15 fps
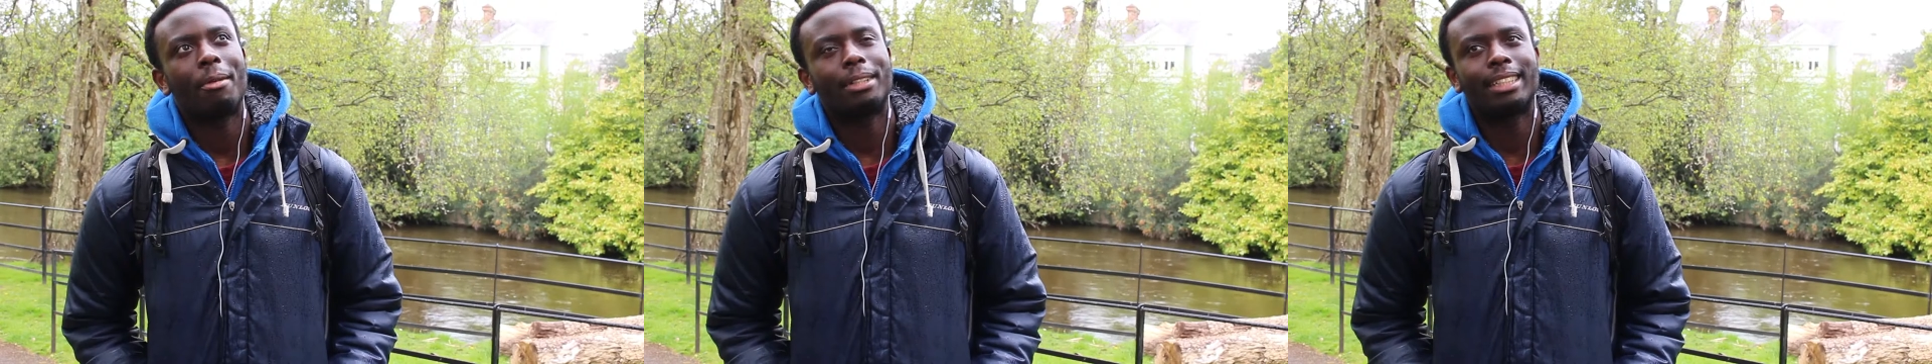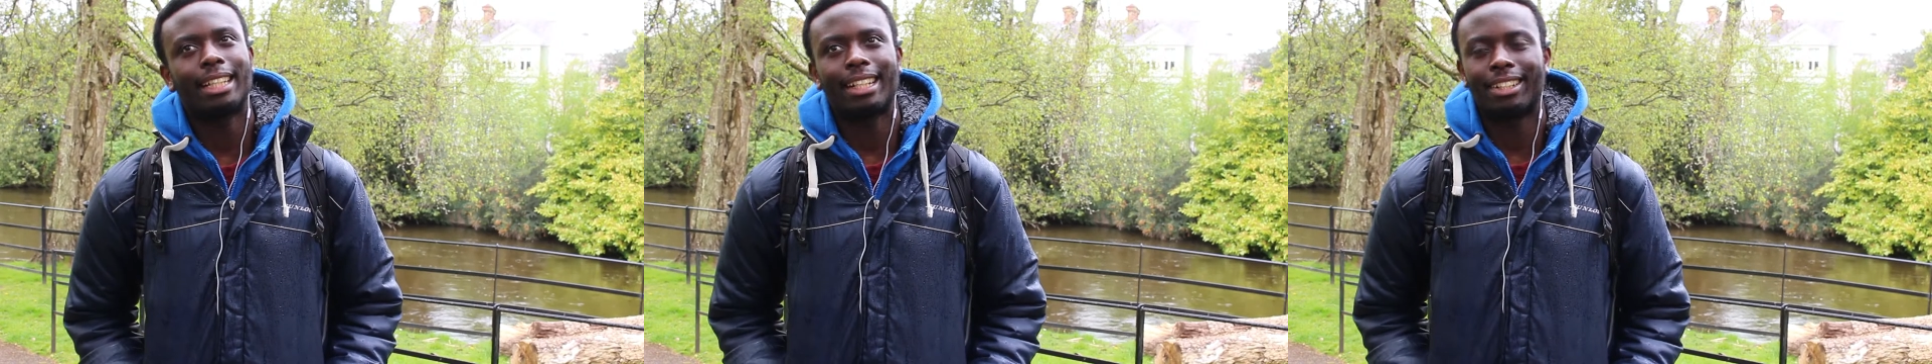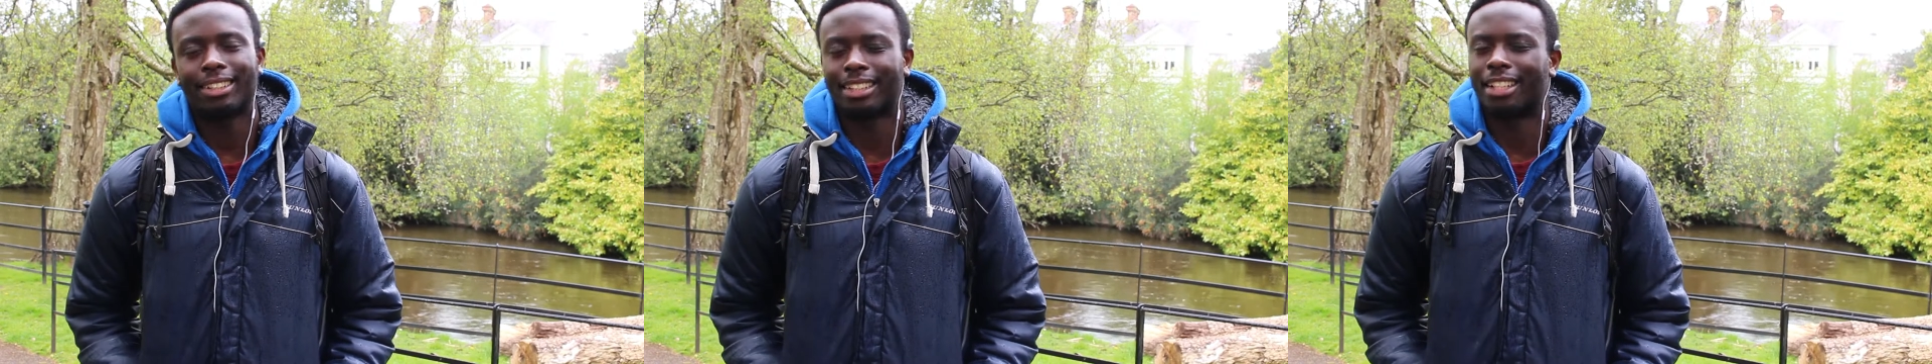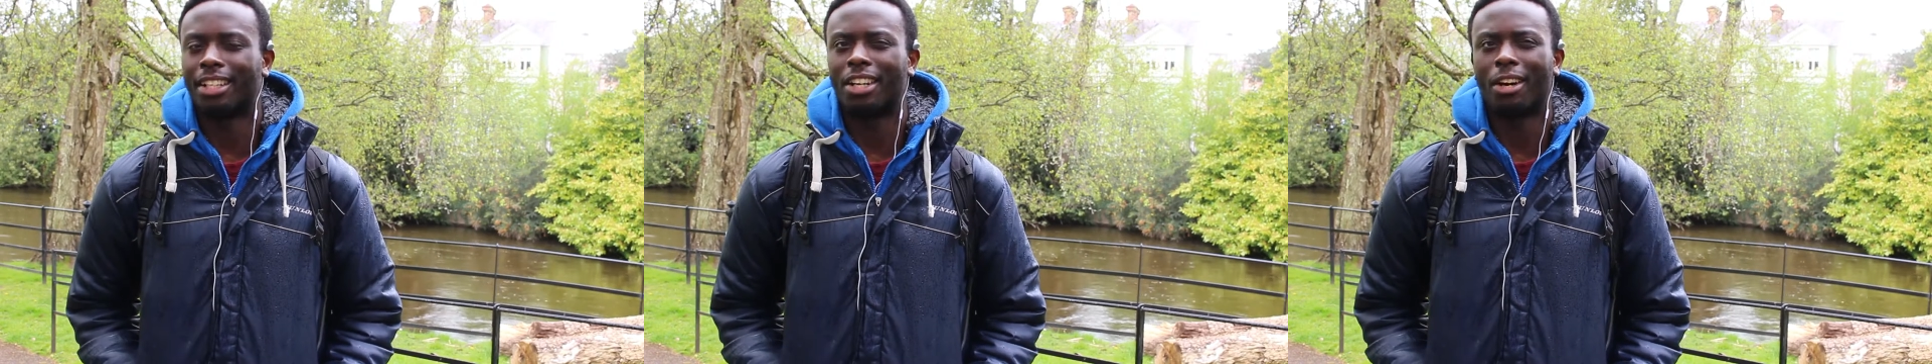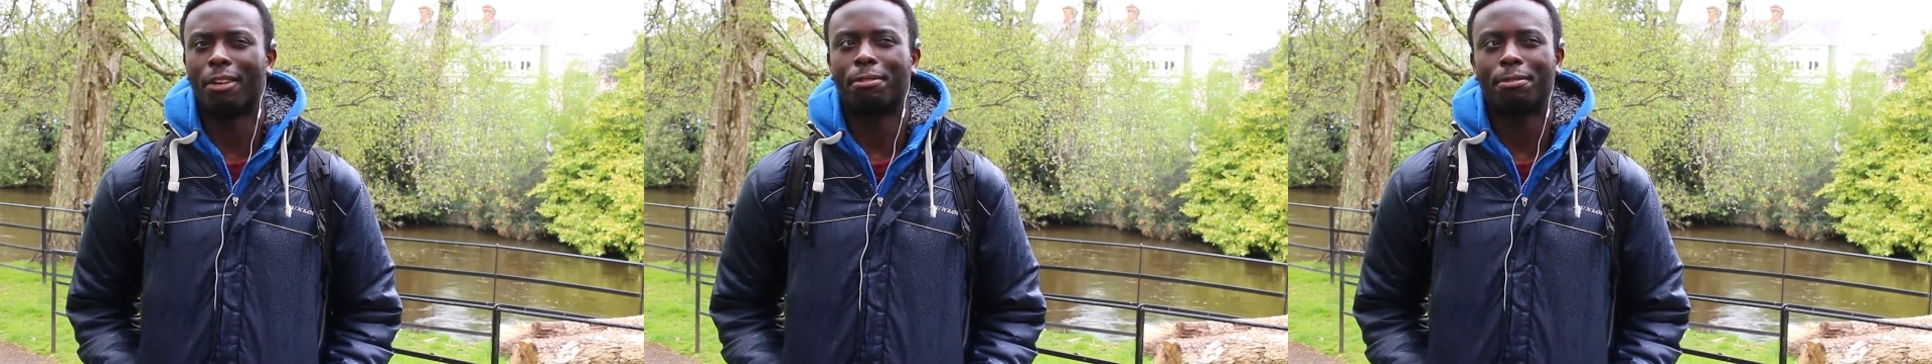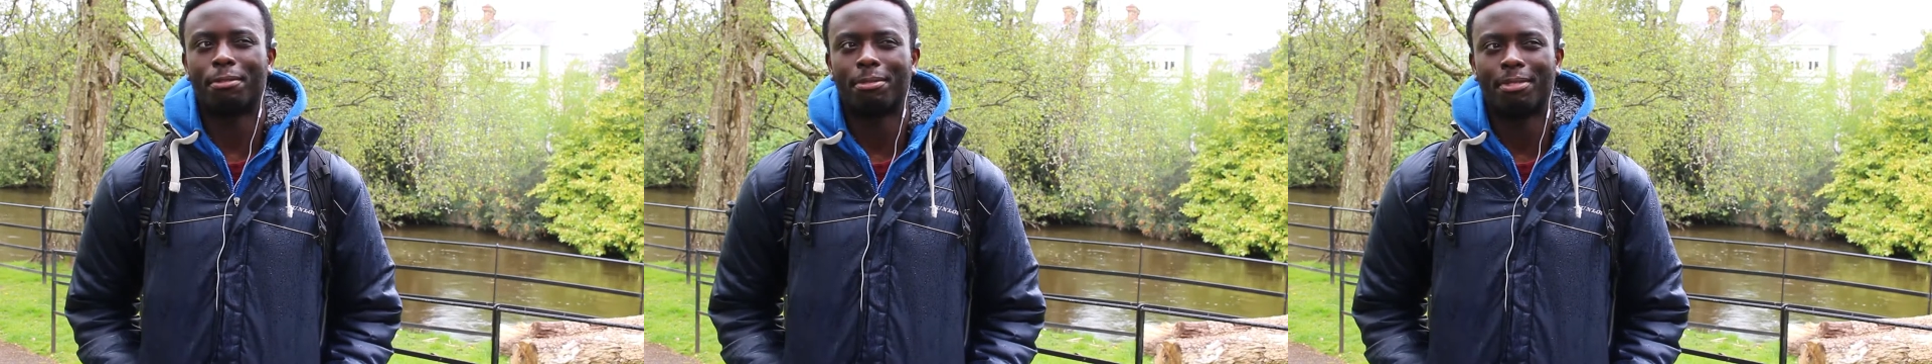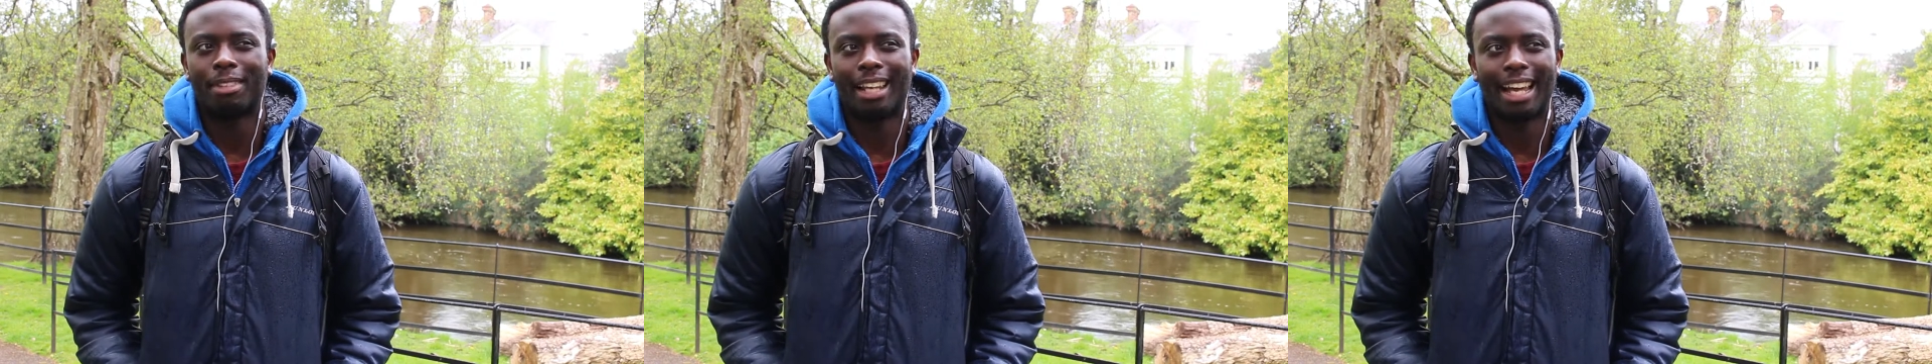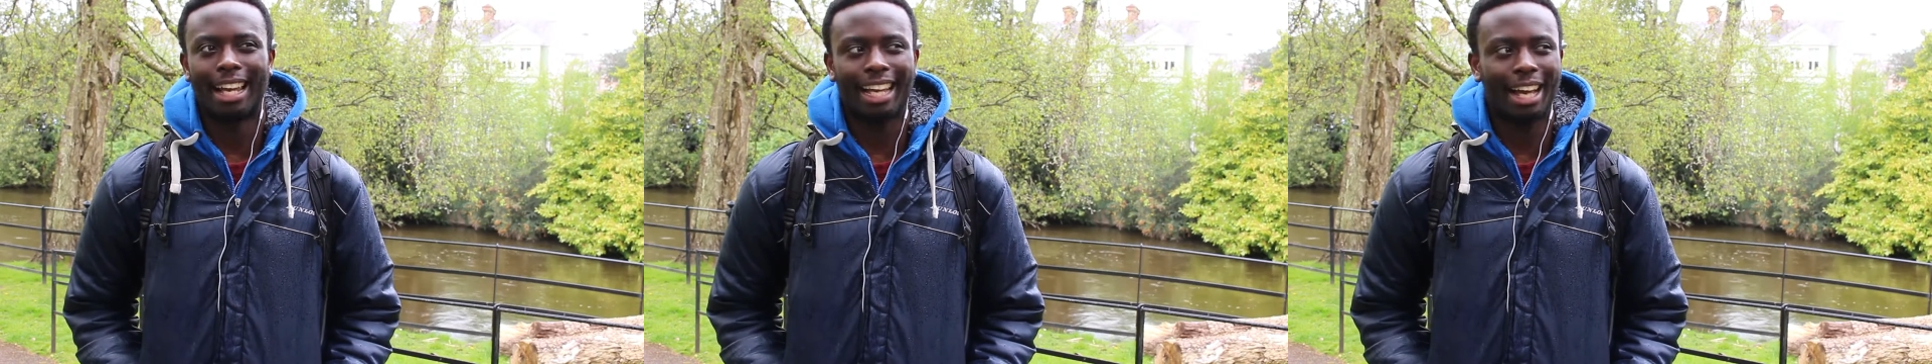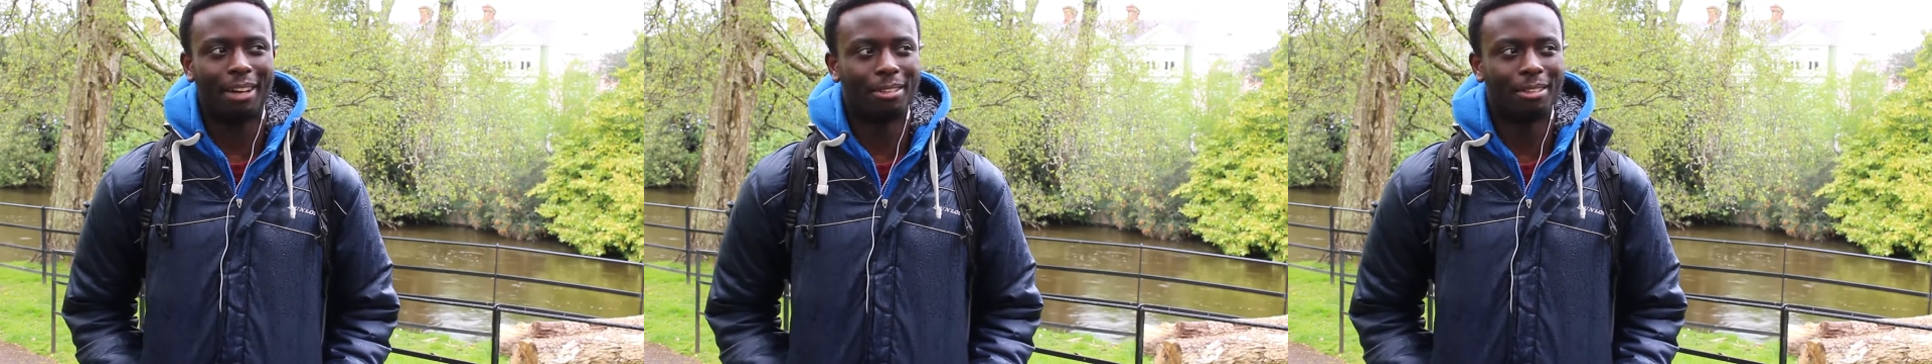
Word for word: would say there's enough. Like,